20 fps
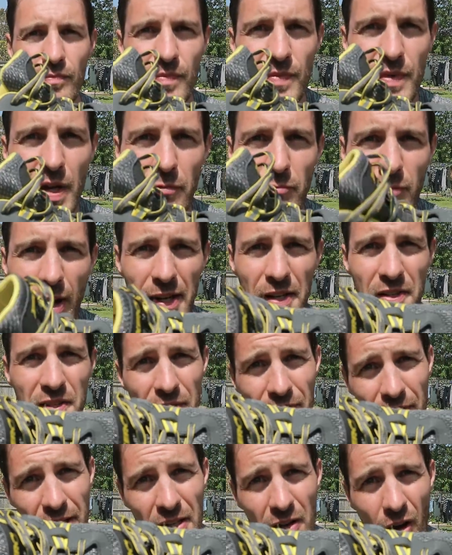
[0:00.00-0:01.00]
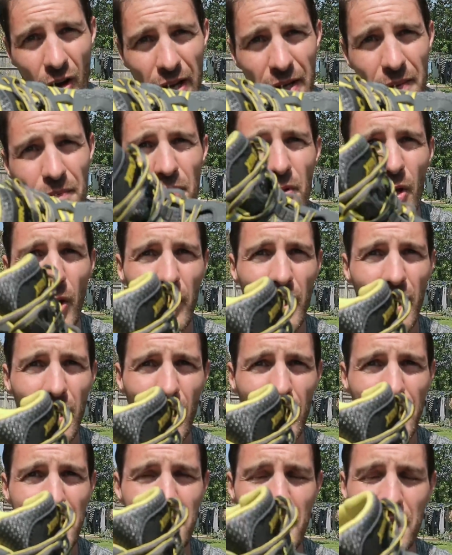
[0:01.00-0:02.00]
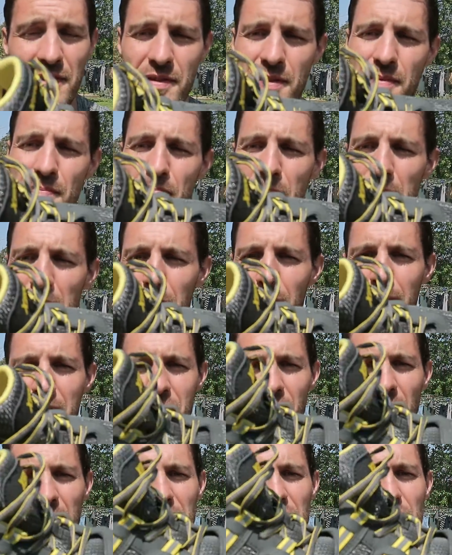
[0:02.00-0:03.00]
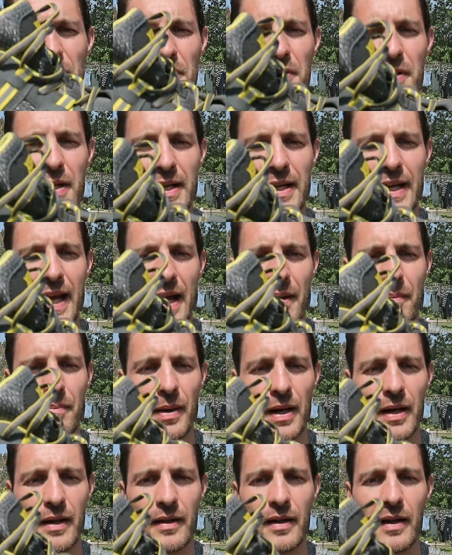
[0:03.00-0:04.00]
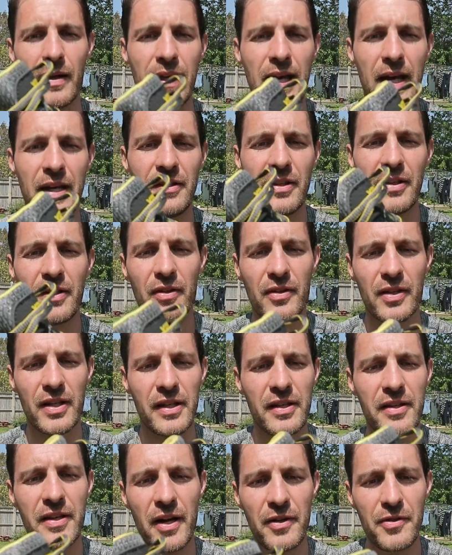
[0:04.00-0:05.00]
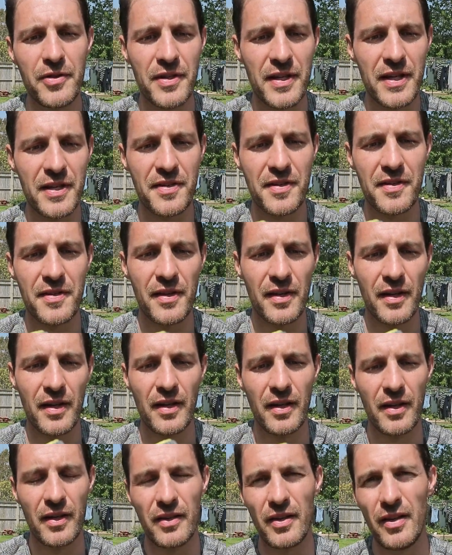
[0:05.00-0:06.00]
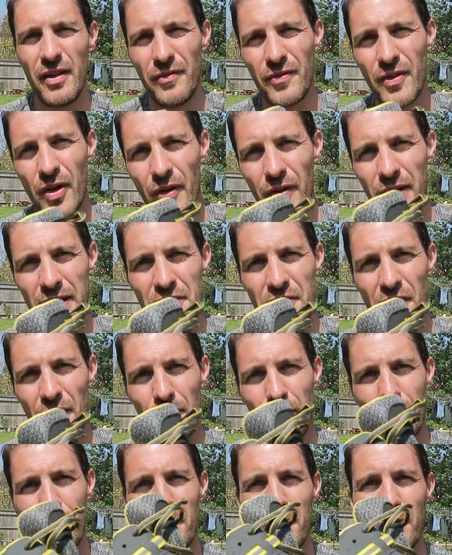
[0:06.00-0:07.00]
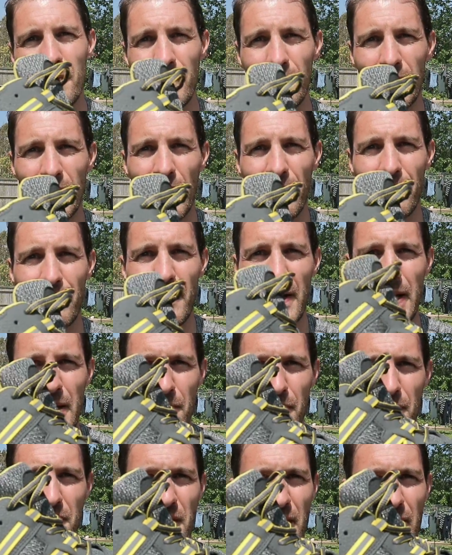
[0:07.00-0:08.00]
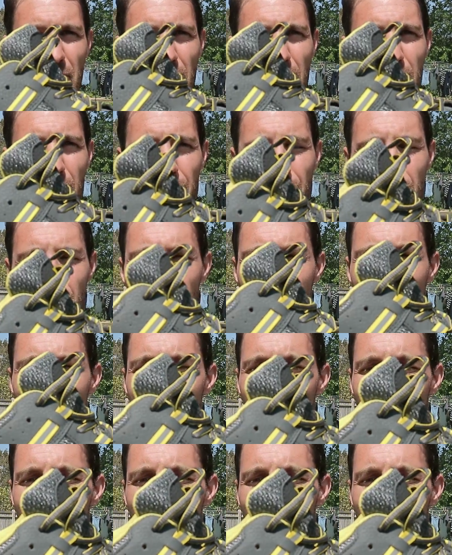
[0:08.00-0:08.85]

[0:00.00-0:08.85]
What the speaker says: So relatively light, not the lightest minimalist running shoe you're going to get, but again, you're not going to notice that you've got these on your feet, particularly after a few